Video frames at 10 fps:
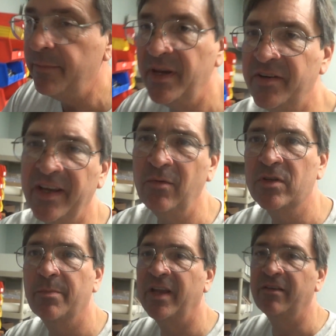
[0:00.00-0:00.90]
ABT
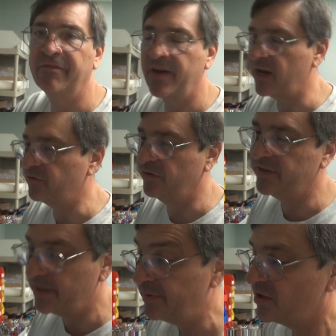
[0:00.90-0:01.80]
was a manufacturer.
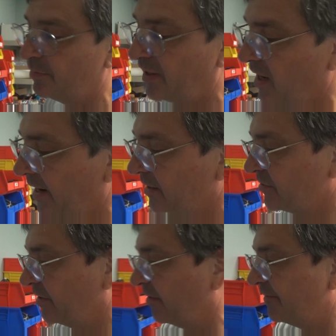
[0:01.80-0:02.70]
Exhibit Supply,
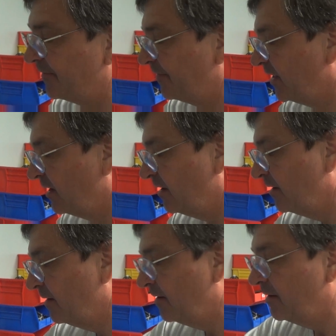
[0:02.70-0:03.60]
ESCO.
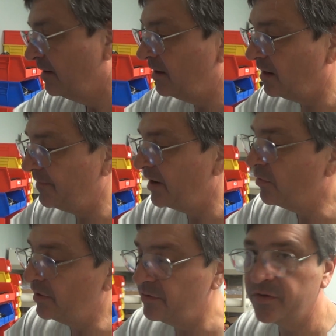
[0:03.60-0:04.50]
They
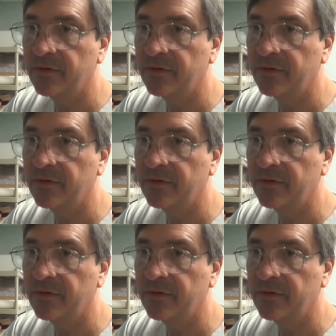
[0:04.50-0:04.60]
were used.